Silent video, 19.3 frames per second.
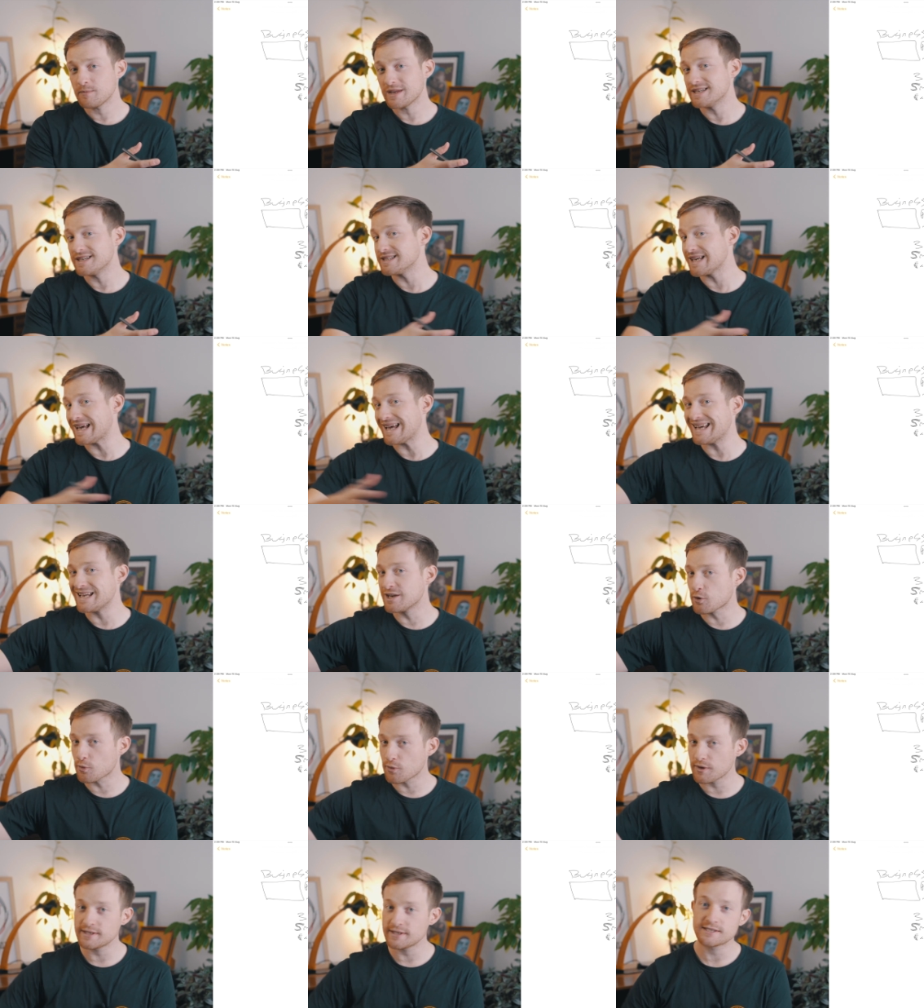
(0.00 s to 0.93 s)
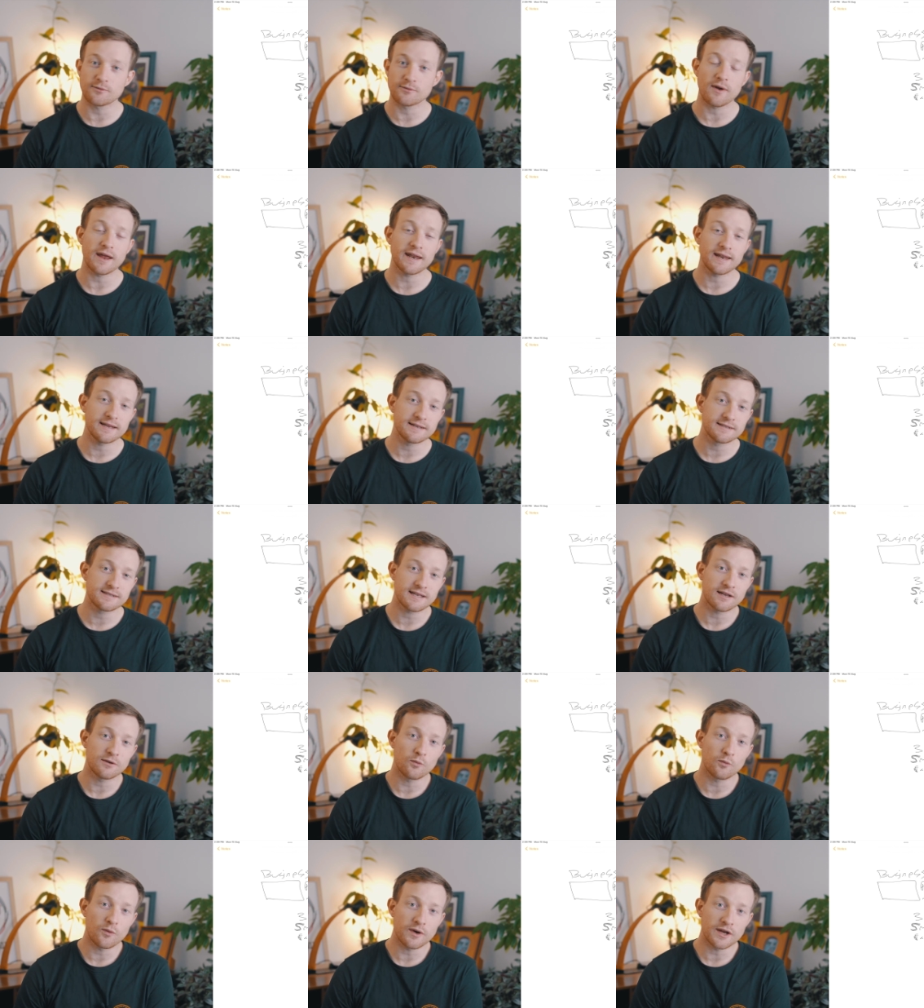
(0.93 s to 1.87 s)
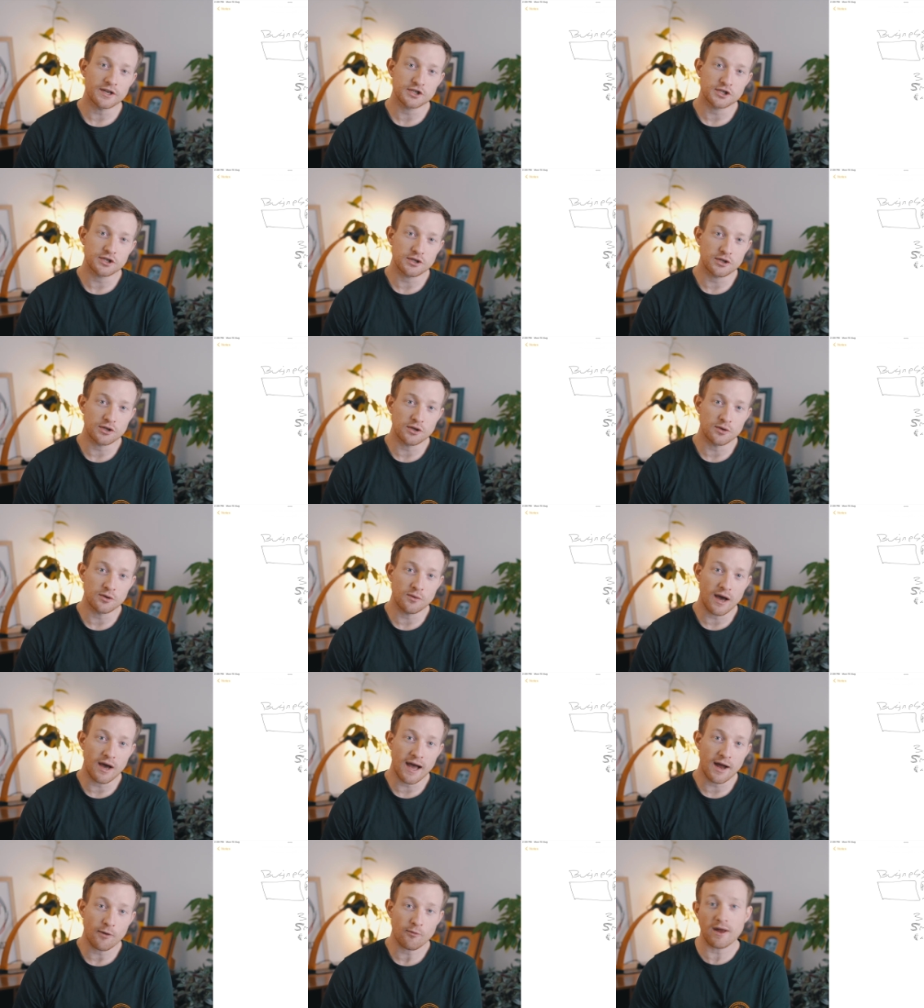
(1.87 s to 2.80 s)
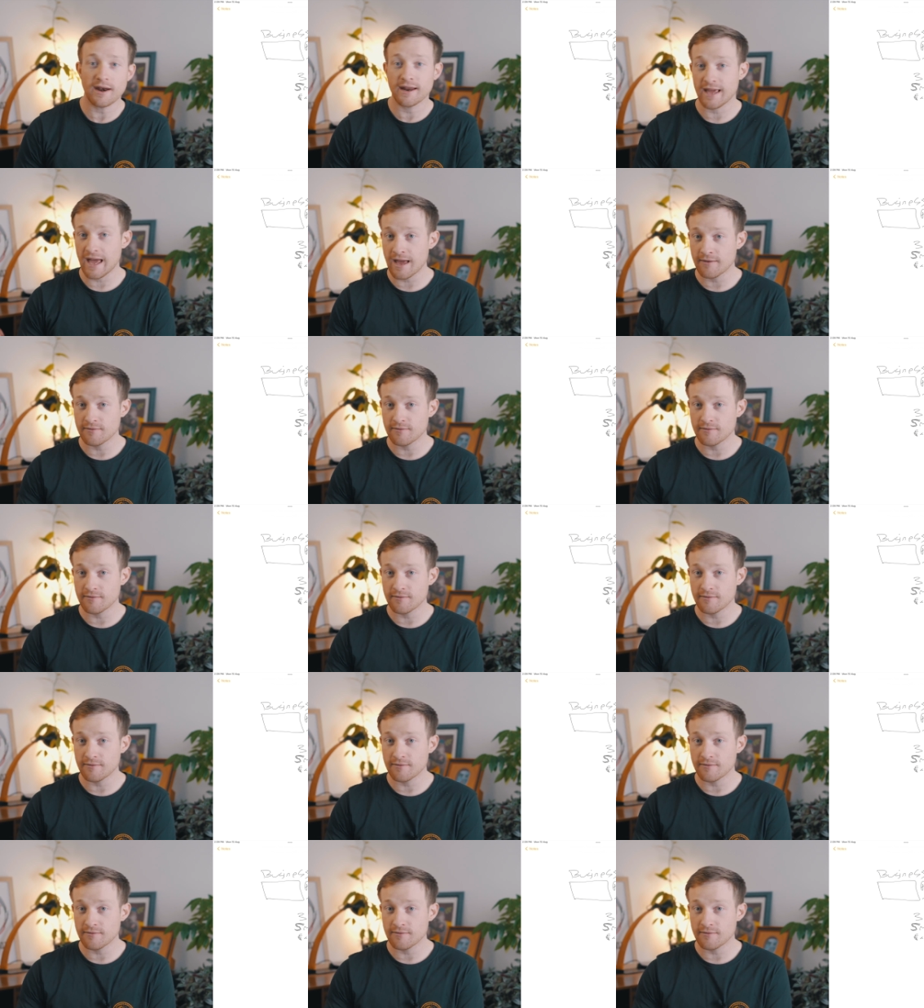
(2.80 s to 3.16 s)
is increase the radius in which you are running